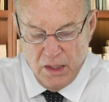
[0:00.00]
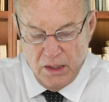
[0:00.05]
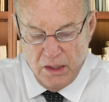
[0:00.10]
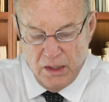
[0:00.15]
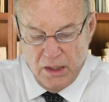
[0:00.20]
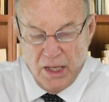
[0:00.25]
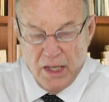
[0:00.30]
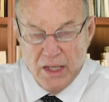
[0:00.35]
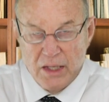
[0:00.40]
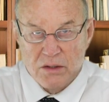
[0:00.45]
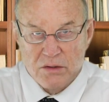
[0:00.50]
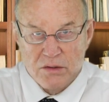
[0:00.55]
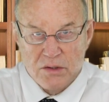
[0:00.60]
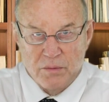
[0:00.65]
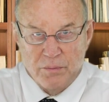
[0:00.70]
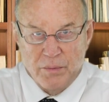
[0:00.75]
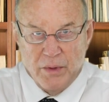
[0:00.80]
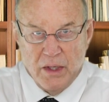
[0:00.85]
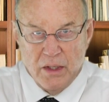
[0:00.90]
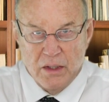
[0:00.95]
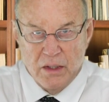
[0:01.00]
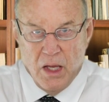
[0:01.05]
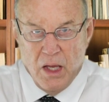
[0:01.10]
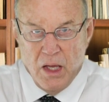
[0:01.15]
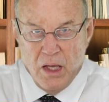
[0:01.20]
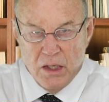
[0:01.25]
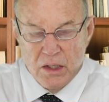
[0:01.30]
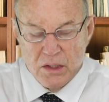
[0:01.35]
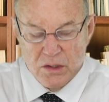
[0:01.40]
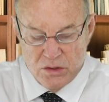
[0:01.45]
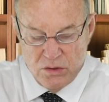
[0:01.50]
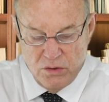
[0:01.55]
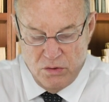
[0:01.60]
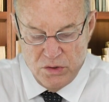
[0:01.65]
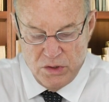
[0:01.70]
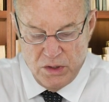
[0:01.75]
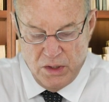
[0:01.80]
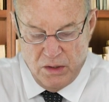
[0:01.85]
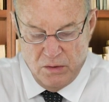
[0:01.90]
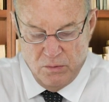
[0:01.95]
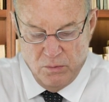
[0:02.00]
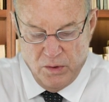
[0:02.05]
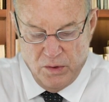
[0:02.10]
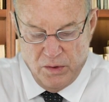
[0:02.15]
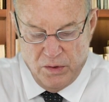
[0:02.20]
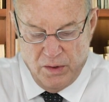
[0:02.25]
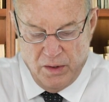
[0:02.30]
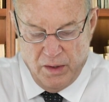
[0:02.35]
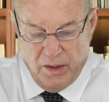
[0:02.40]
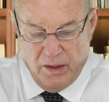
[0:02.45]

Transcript: It handles the pain associated with